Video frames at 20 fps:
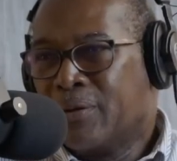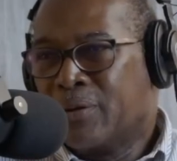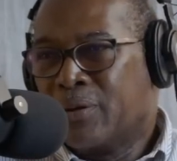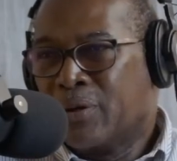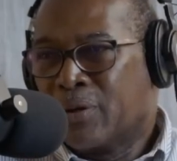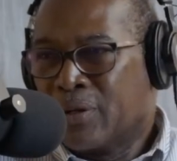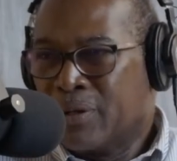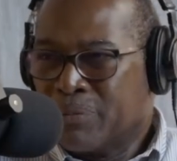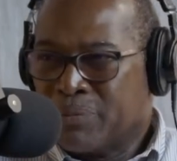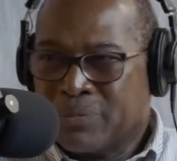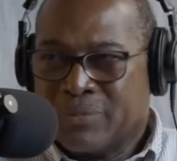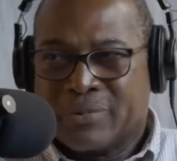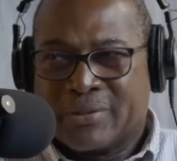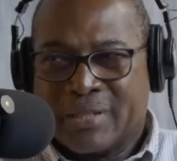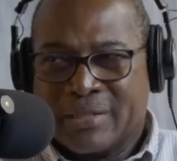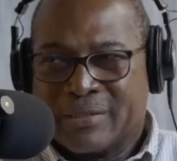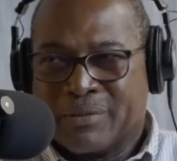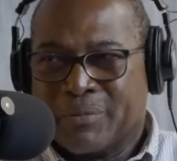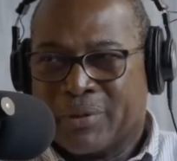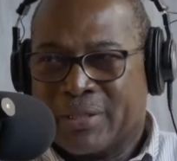You're going to
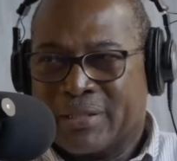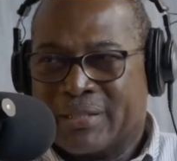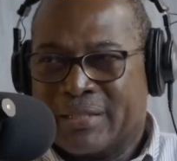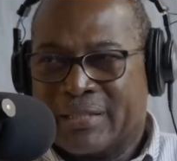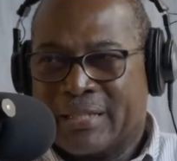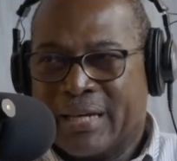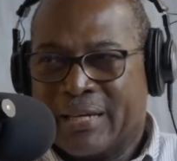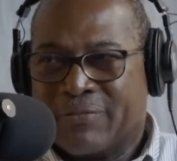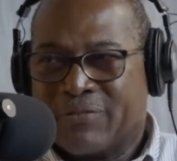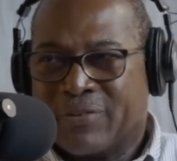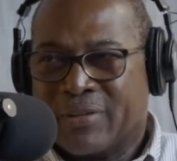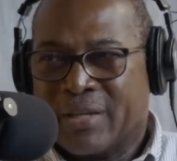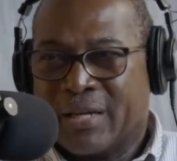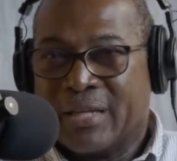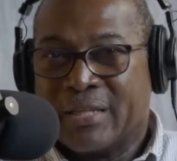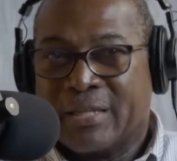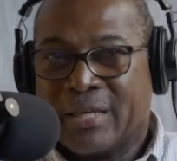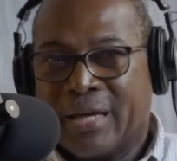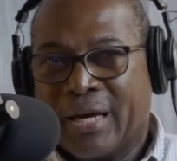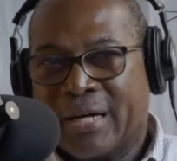send somebody to death for
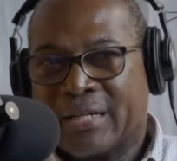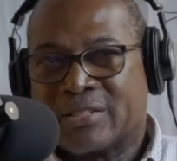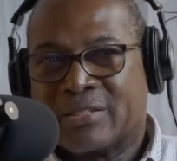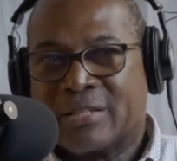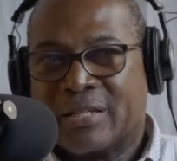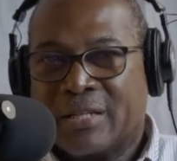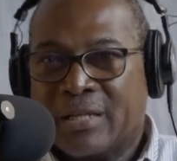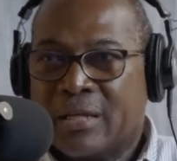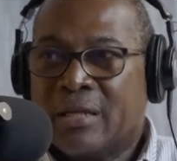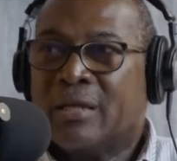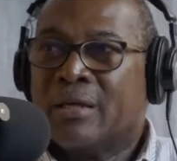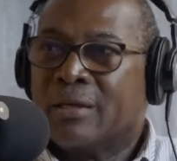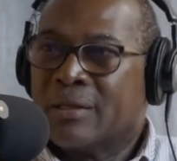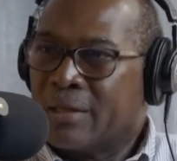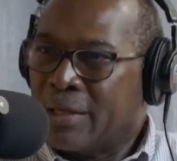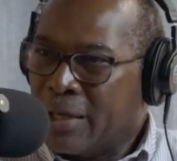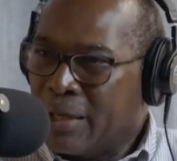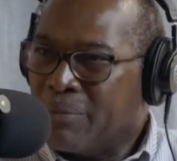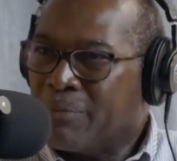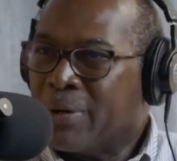that? They actually
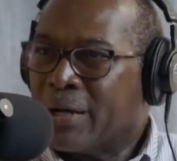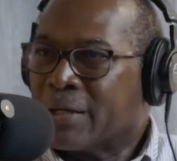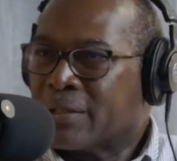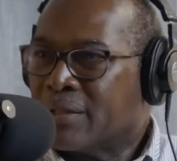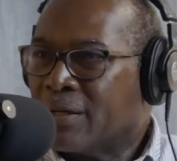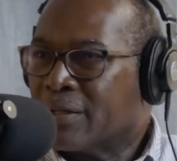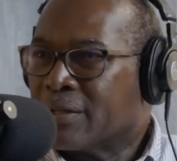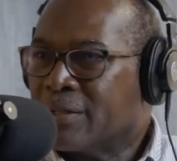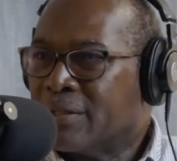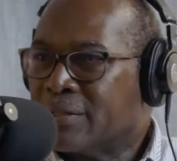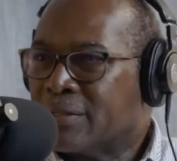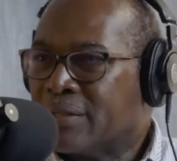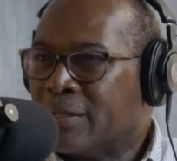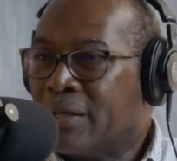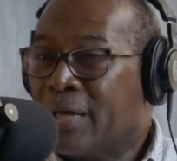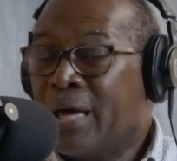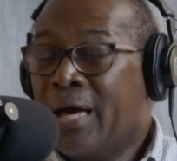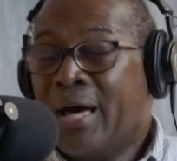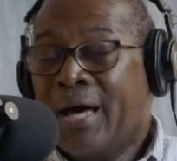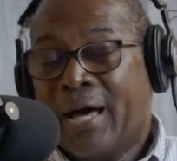came back not guilty.
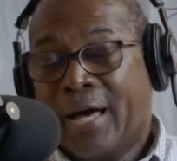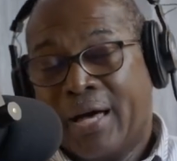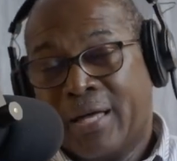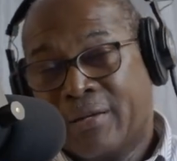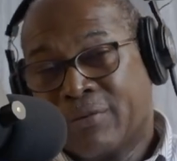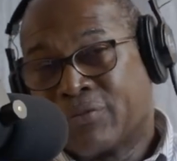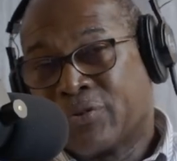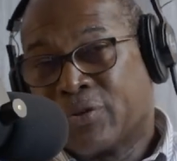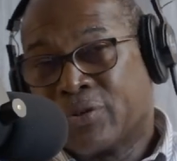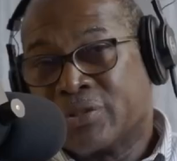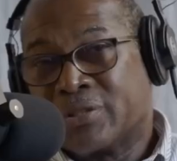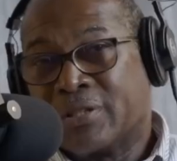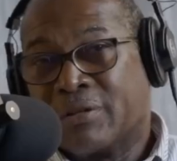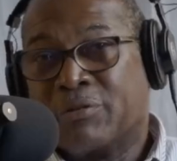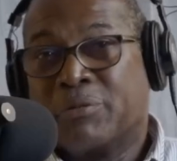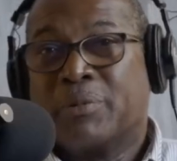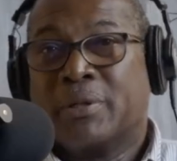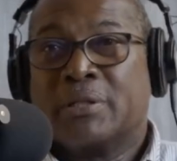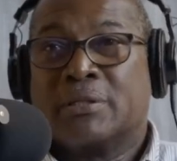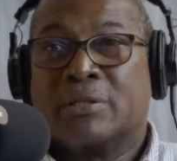And of course,
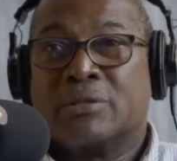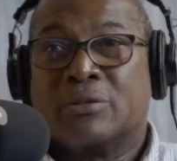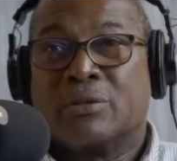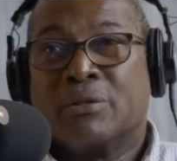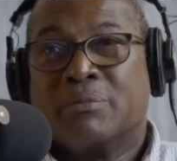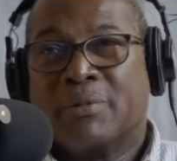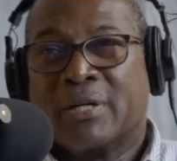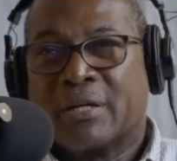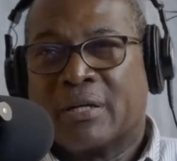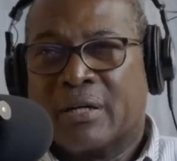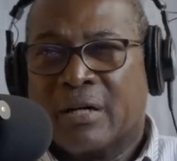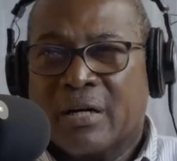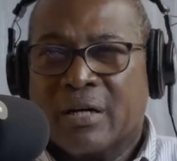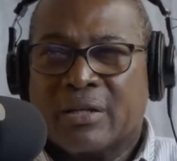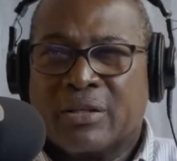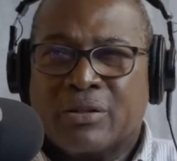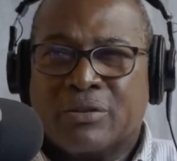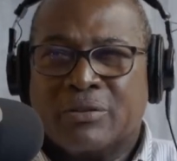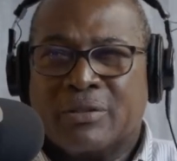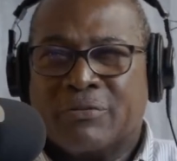everybody says, oh my
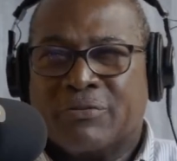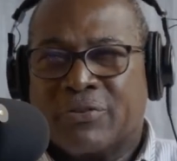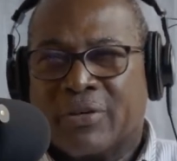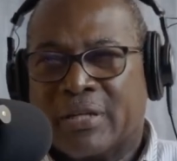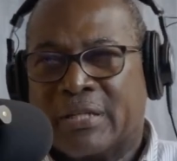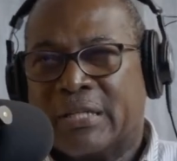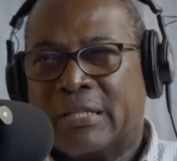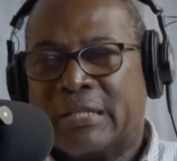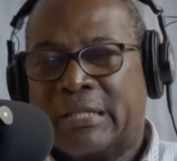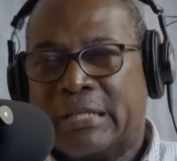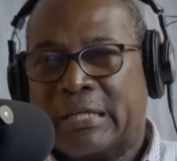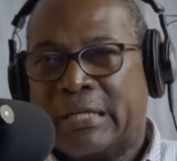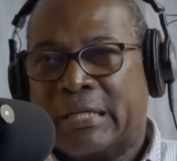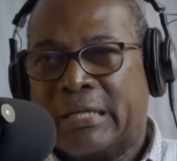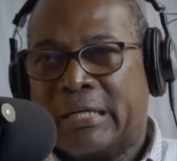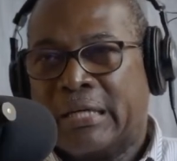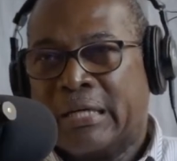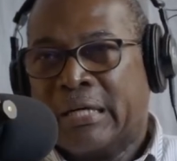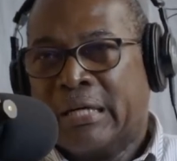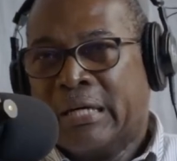God, you defended
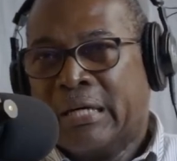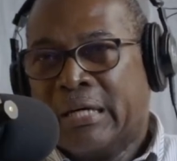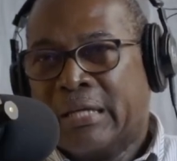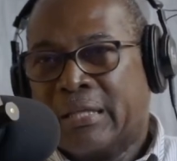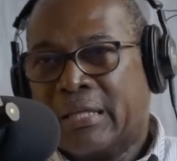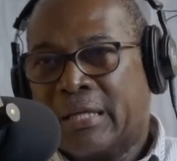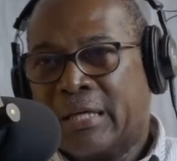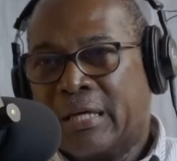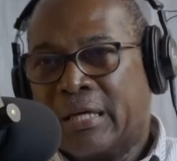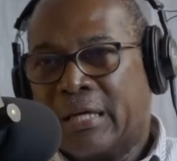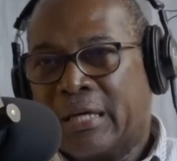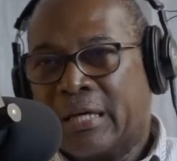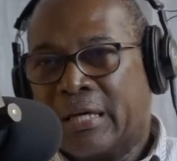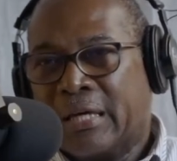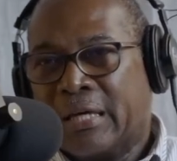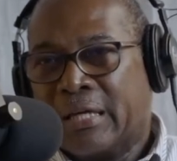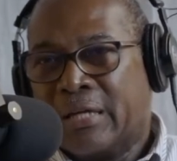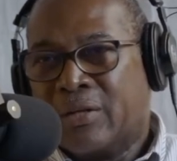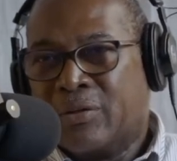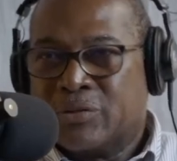the
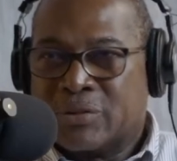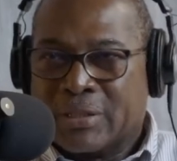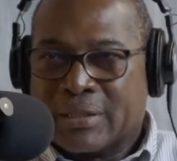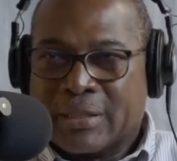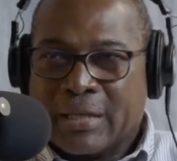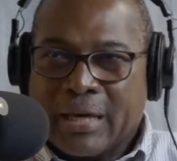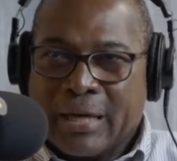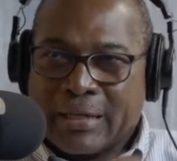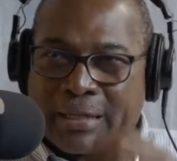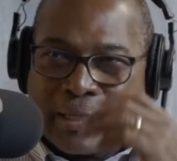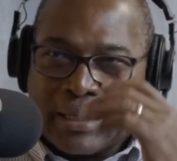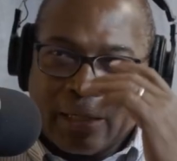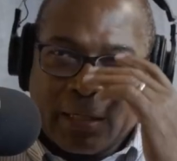Lusignan